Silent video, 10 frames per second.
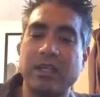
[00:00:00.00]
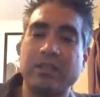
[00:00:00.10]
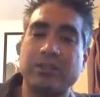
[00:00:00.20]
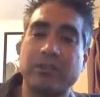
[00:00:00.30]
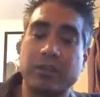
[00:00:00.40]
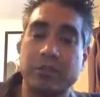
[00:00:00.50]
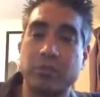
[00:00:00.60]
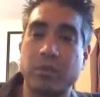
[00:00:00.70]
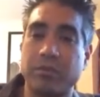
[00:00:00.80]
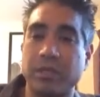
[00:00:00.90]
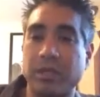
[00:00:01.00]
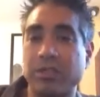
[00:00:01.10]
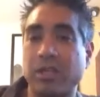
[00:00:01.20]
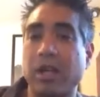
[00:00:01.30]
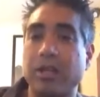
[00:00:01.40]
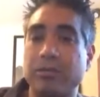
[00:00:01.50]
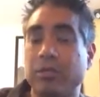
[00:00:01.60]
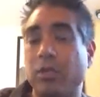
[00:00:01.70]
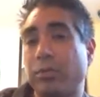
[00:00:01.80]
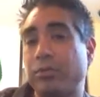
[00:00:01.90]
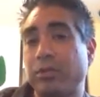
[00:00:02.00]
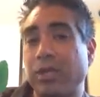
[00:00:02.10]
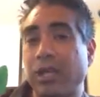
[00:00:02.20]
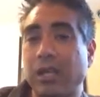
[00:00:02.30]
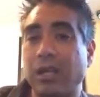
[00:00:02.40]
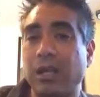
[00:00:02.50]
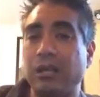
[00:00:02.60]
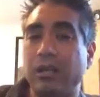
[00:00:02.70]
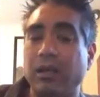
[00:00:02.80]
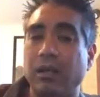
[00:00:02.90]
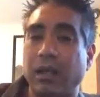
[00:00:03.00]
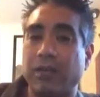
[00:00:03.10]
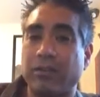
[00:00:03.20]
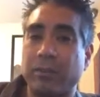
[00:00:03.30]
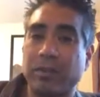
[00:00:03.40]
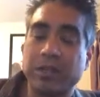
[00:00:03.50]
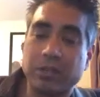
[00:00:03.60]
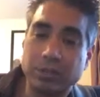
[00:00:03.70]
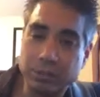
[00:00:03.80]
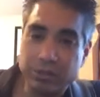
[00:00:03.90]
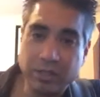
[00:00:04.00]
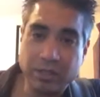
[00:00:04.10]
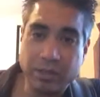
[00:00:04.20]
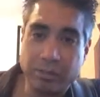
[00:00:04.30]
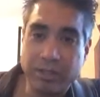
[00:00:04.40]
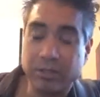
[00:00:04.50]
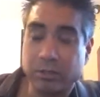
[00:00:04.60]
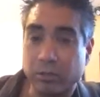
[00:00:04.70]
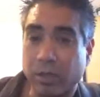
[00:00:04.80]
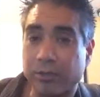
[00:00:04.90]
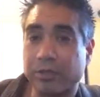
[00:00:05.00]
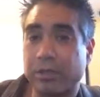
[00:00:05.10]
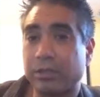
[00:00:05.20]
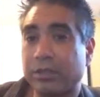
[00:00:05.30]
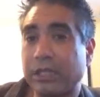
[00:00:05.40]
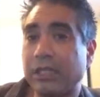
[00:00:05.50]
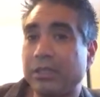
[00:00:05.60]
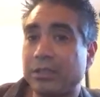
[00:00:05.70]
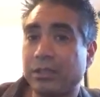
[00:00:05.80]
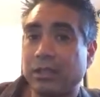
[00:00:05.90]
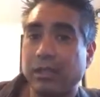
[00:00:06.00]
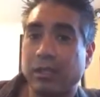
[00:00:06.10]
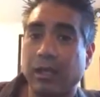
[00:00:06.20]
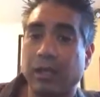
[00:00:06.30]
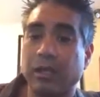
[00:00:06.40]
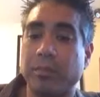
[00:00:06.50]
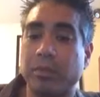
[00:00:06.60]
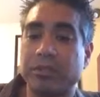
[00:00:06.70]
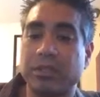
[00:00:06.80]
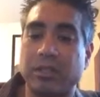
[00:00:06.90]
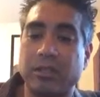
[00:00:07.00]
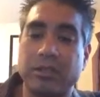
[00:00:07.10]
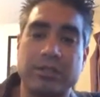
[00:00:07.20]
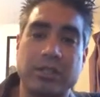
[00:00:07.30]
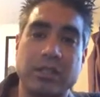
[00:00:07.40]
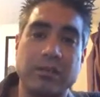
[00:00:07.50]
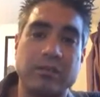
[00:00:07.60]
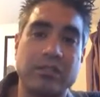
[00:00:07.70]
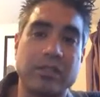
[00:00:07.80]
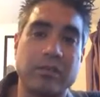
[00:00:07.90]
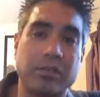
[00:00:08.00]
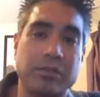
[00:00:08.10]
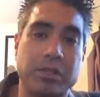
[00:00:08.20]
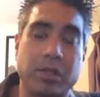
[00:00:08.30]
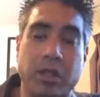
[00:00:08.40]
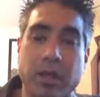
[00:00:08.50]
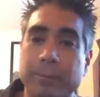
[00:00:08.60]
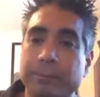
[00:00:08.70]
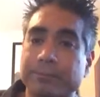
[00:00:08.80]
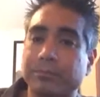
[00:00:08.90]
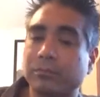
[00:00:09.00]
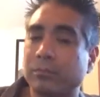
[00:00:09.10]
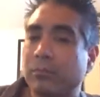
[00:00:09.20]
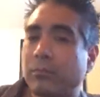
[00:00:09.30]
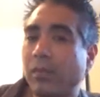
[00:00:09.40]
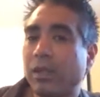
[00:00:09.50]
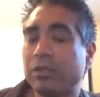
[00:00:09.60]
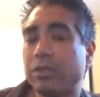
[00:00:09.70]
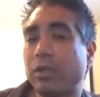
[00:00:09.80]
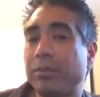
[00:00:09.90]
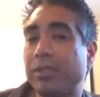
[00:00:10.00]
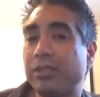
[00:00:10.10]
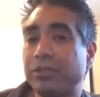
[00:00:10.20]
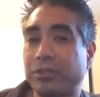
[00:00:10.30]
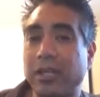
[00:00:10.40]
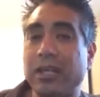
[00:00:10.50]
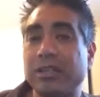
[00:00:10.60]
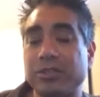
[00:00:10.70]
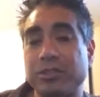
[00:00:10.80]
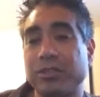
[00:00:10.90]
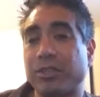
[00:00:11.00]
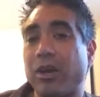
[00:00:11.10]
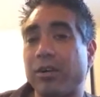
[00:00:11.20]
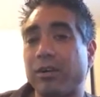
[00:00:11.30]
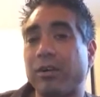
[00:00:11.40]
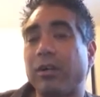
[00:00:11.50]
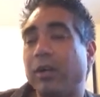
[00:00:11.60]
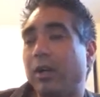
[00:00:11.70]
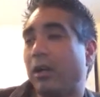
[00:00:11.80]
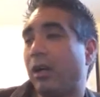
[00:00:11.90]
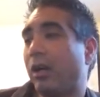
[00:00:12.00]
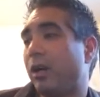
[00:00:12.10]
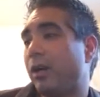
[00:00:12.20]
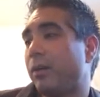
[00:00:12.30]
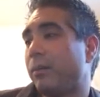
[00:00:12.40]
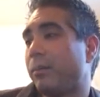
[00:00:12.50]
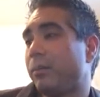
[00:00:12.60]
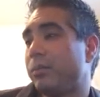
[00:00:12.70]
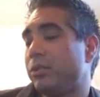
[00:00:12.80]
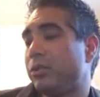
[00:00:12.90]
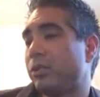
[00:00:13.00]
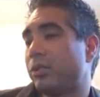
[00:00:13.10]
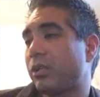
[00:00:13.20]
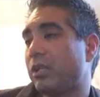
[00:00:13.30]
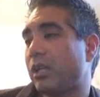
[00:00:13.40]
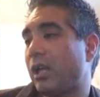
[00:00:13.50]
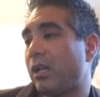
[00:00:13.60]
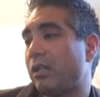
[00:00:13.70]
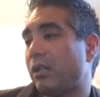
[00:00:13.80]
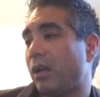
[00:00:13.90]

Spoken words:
gauge. If I go to 12 gauge, I go up to an 88. If I'm playing acoustic, I'll play either 12s or 13s, and in both scenarios I use the 73 Dunlop. So because you're hitting the strings harder, you're gonna get